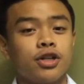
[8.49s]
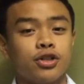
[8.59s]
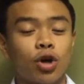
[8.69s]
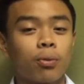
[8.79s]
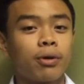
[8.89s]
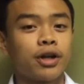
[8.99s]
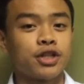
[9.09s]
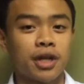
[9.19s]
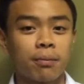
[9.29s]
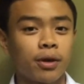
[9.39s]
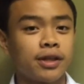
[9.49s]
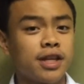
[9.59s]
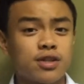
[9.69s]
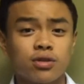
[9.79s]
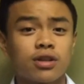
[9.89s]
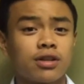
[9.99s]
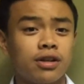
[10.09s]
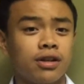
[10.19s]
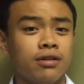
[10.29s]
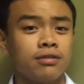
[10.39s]
Jobber Jepoy Gaiser
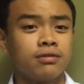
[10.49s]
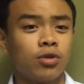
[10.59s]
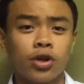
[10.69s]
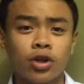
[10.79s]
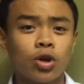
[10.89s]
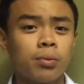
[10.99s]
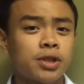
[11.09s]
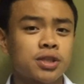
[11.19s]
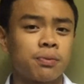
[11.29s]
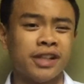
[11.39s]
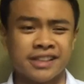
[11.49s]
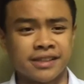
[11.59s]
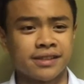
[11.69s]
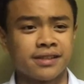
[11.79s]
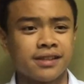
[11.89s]
III. You can call me just Prince.